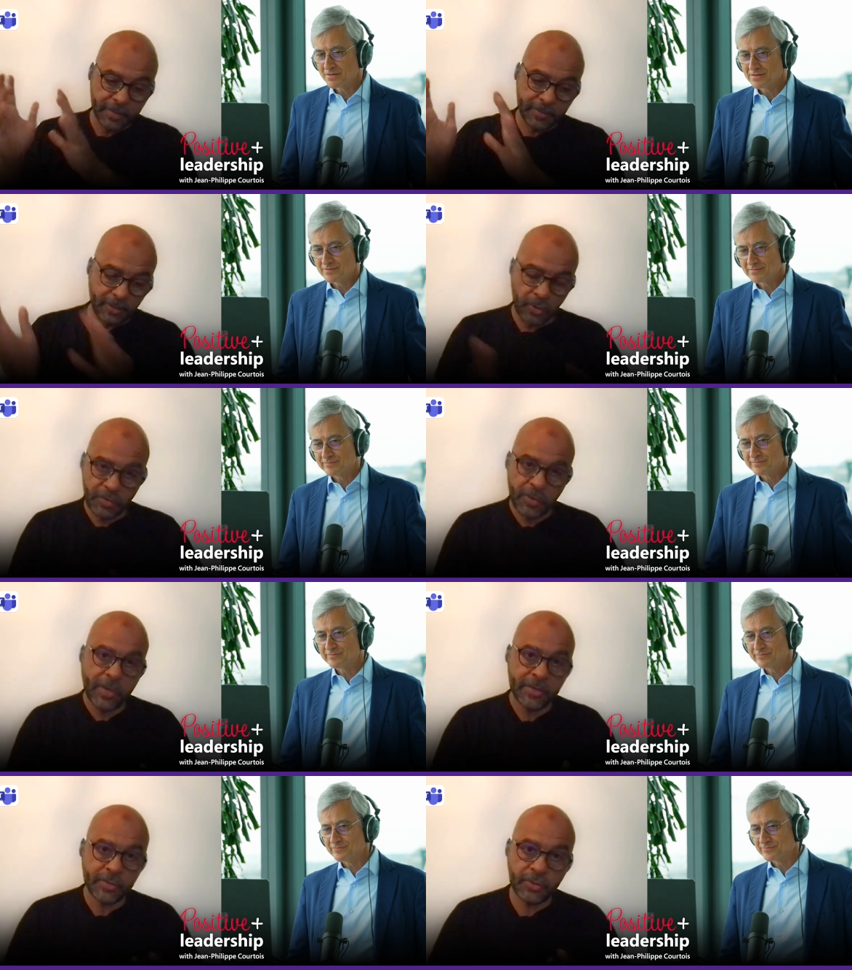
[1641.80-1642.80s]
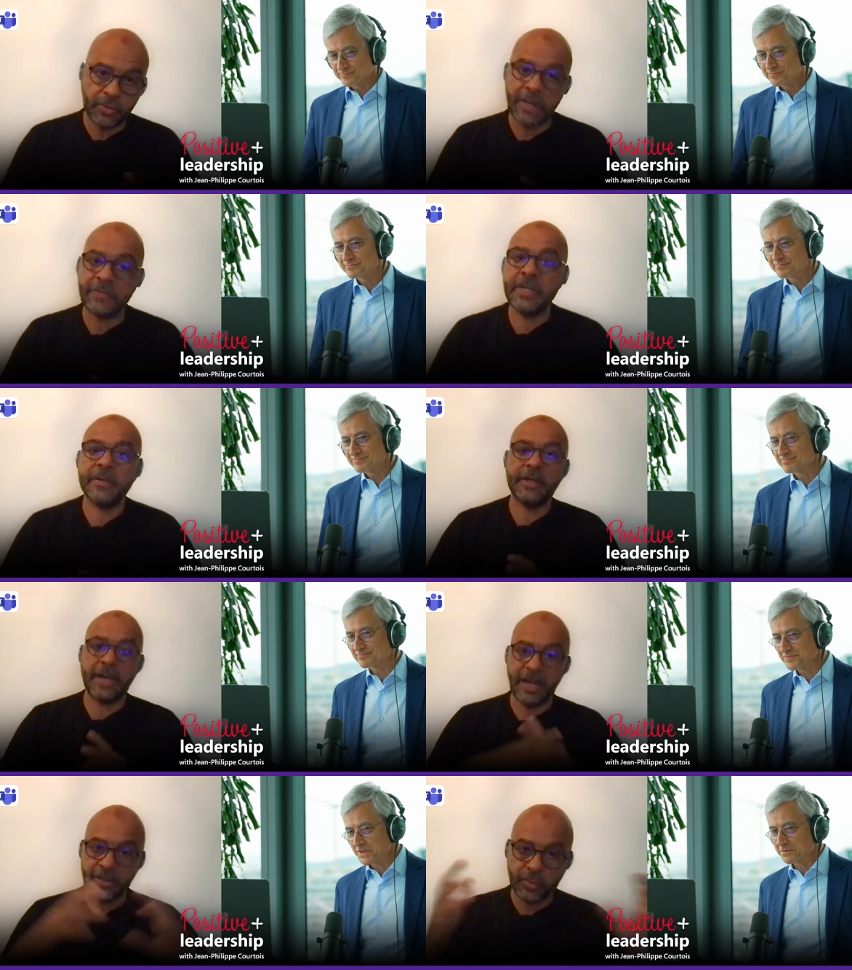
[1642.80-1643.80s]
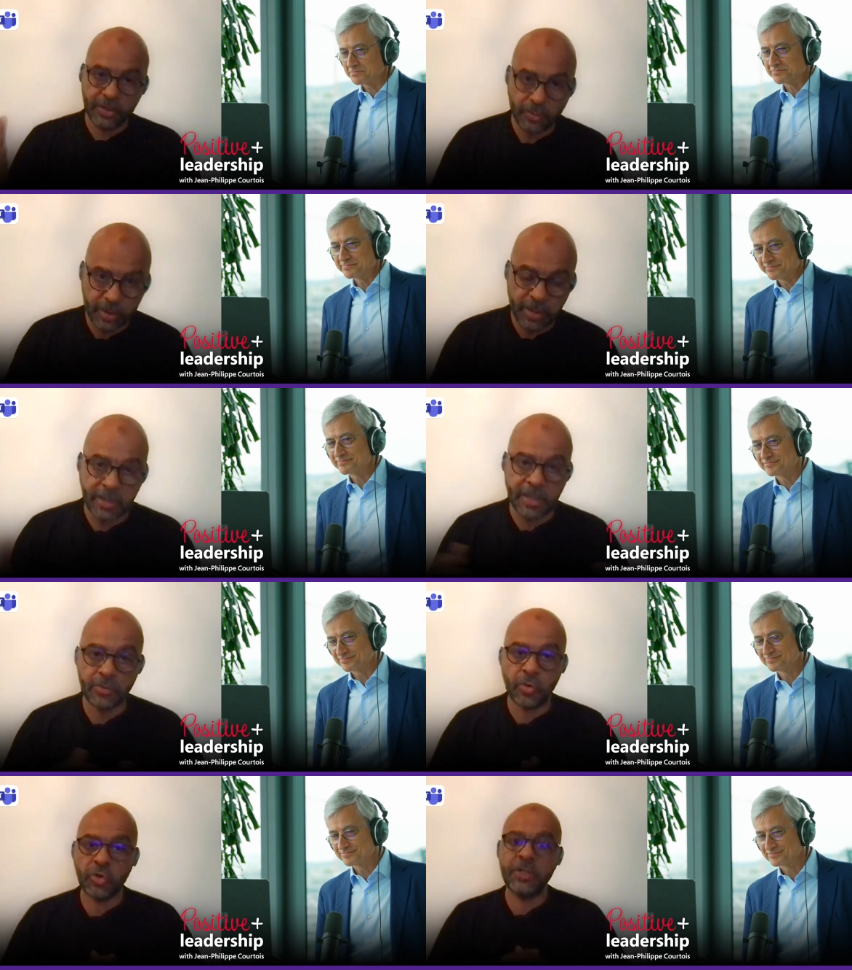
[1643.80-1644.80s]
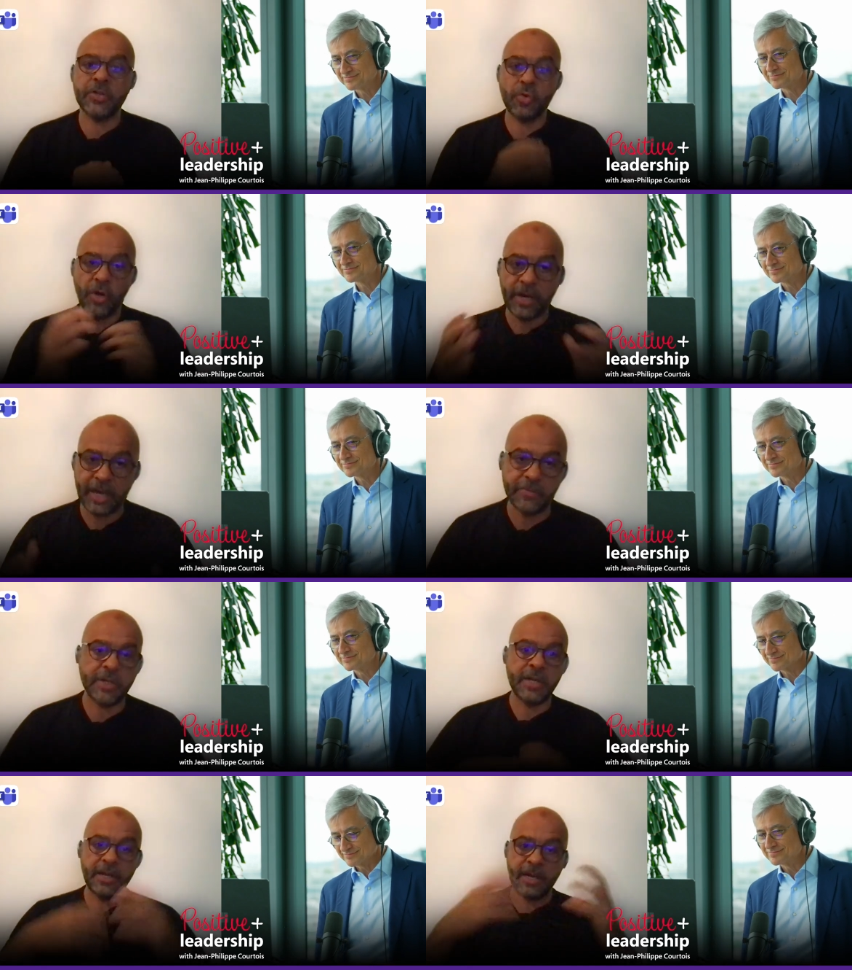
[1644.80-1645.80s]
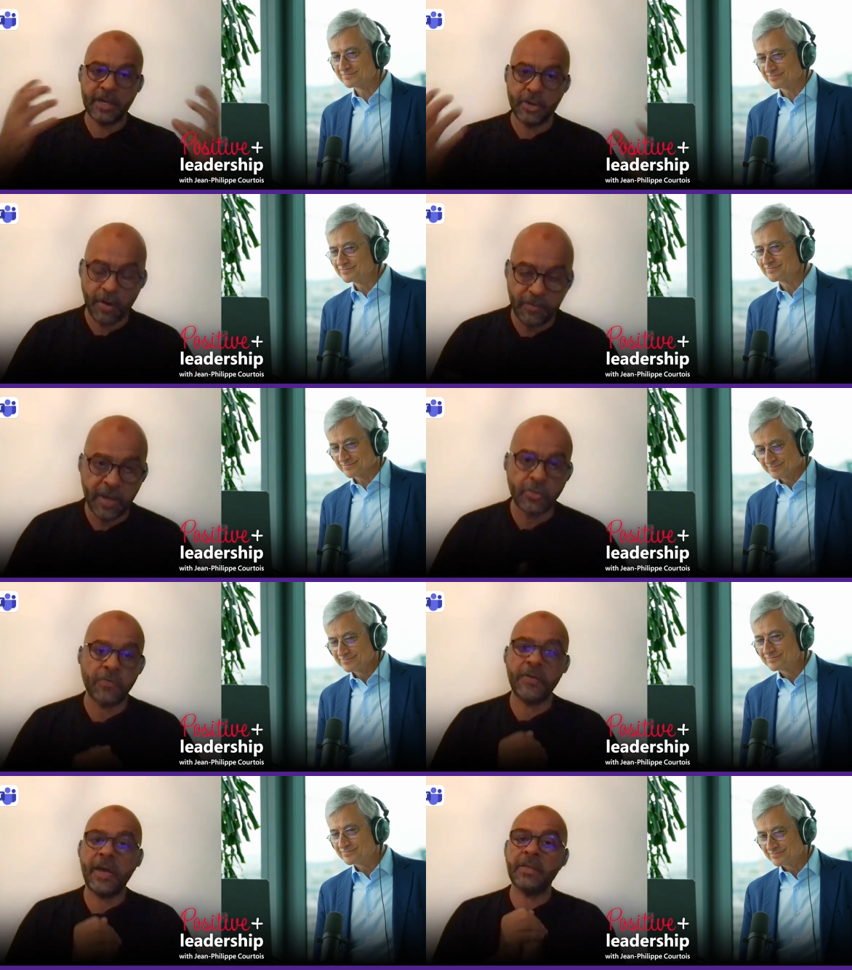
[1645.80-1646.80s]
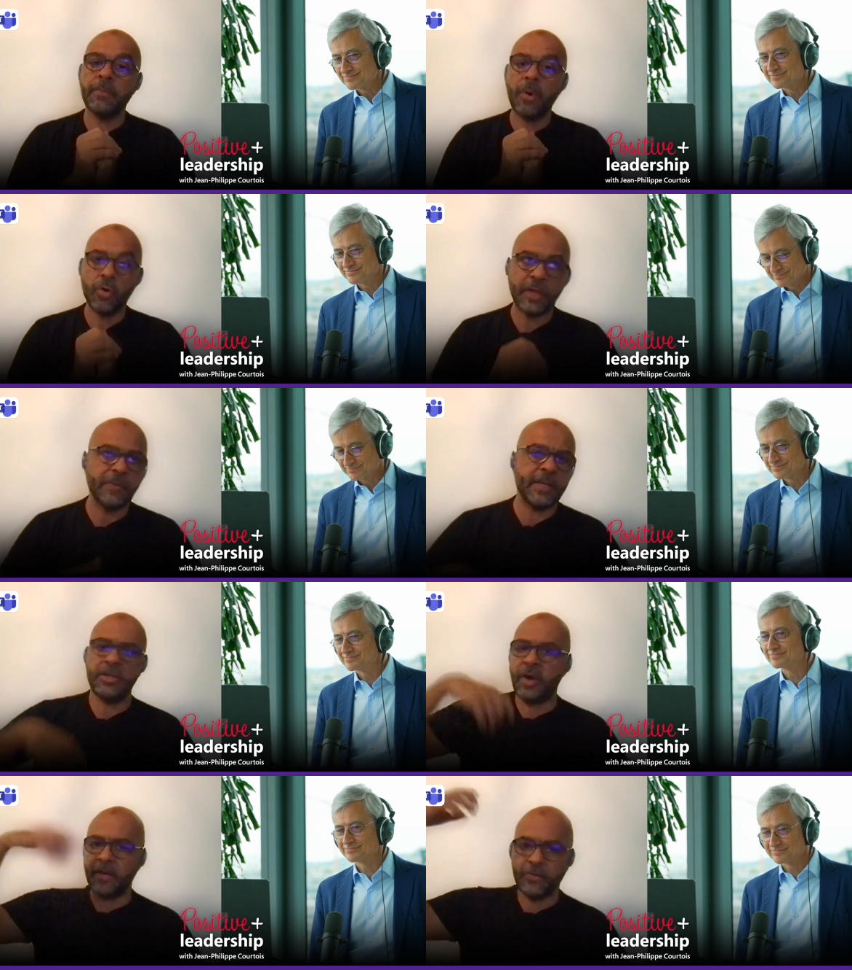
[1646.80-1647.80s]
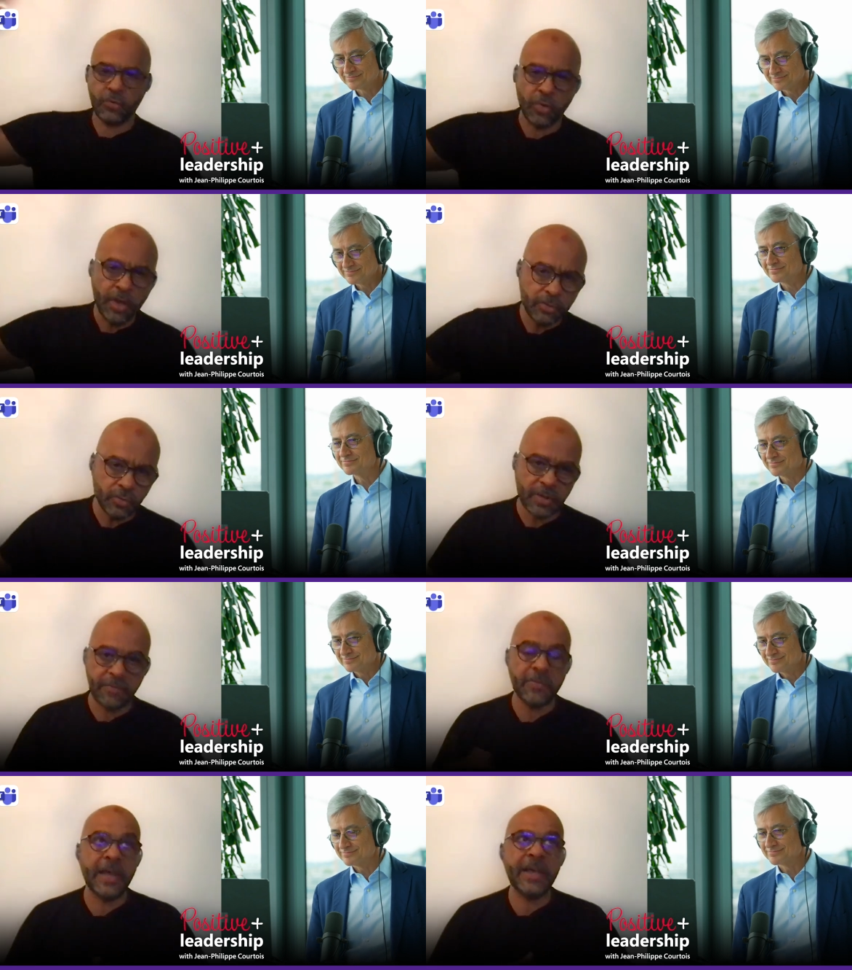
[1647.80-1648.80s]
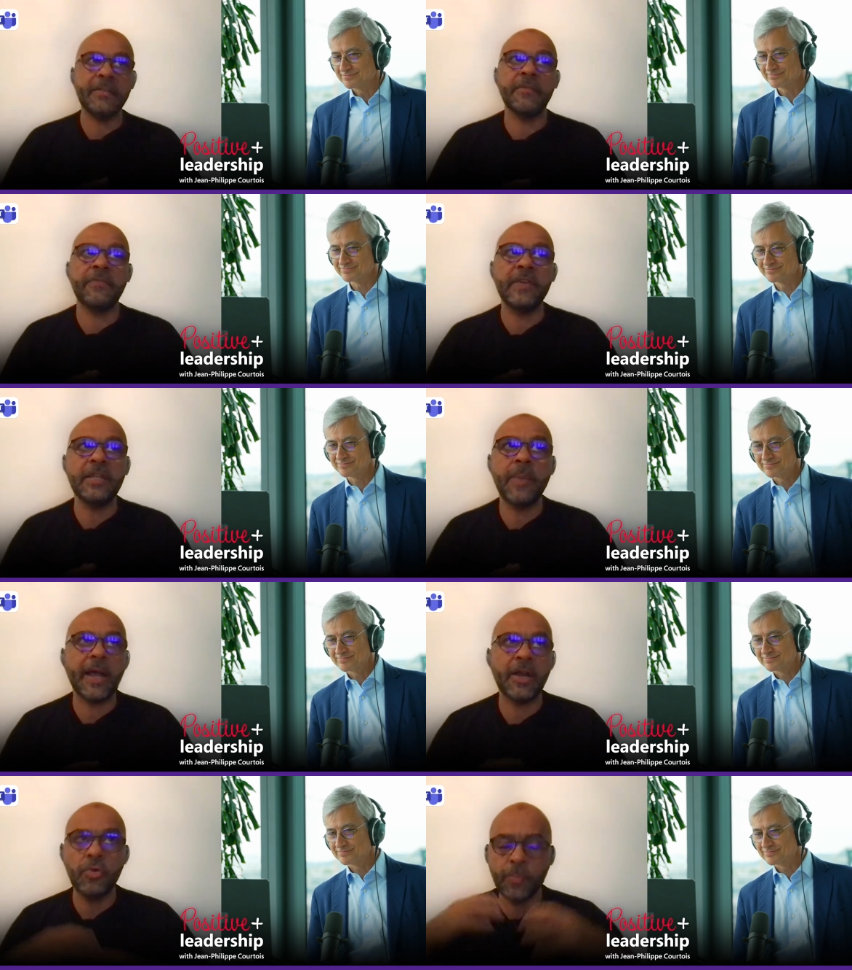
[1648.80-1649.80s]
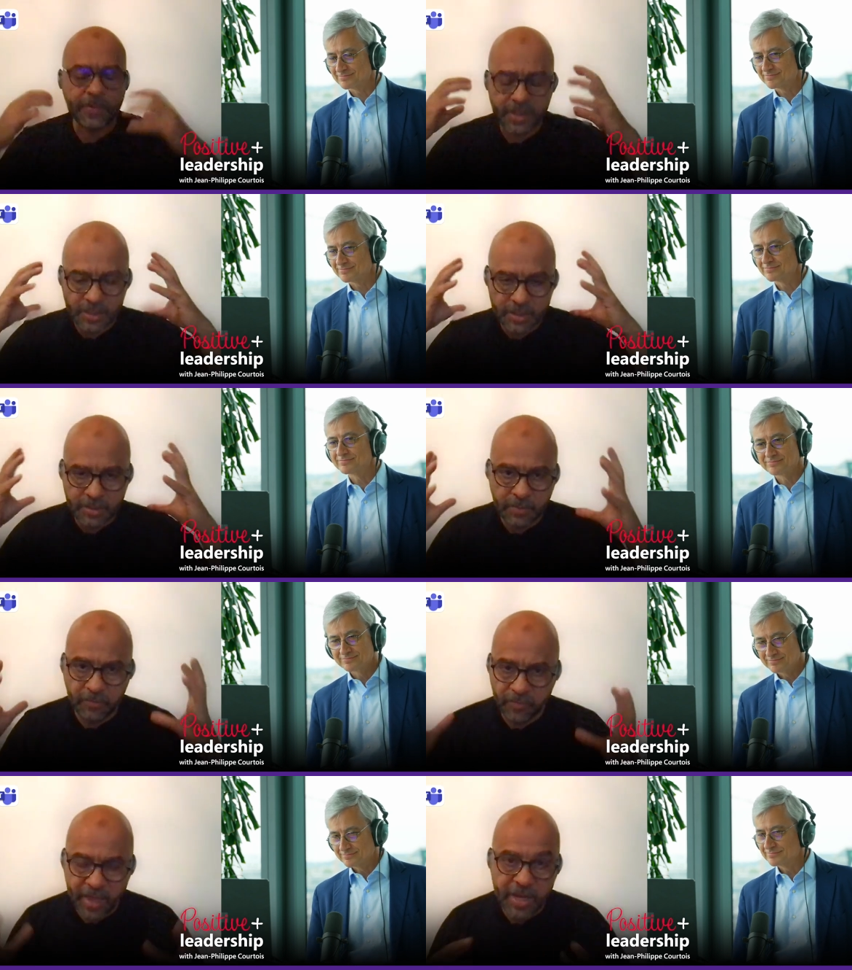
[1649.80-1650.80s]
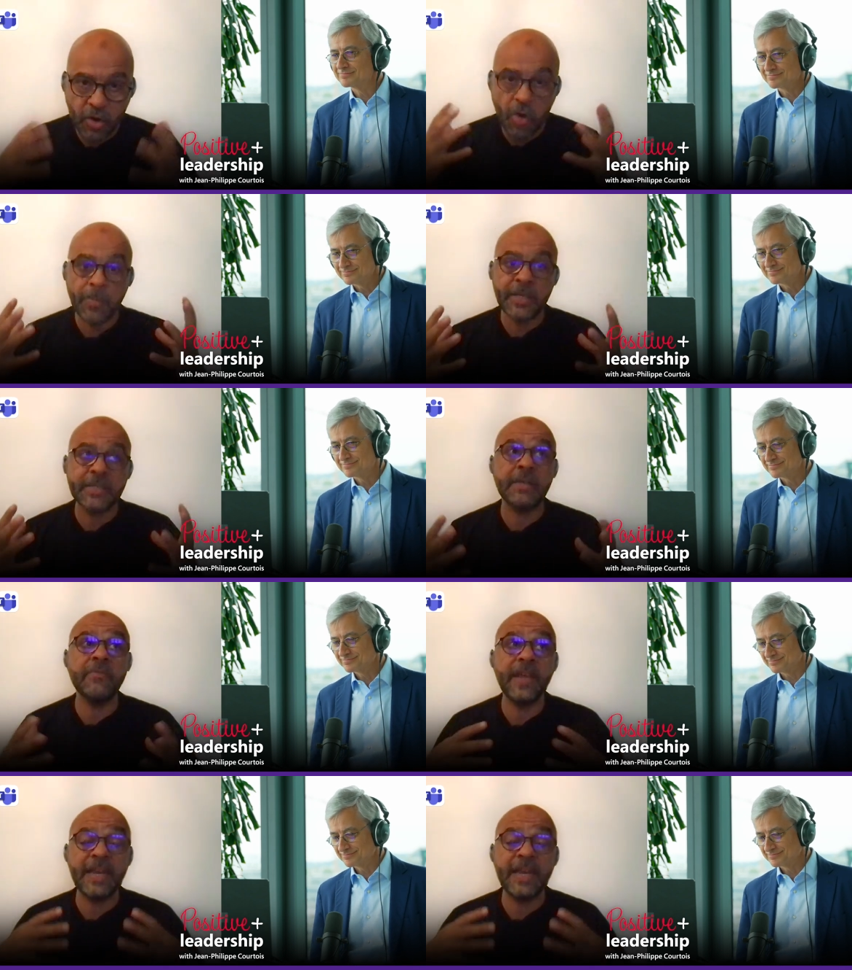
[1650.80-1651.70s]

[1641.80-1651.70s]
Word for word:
Speaker 1: the, the all the way to your adrenal glands yeah. where you get cortisol and adrenaline and you're in a fight or flight mode and then you have to do the negative feedback loop. This is a very complex and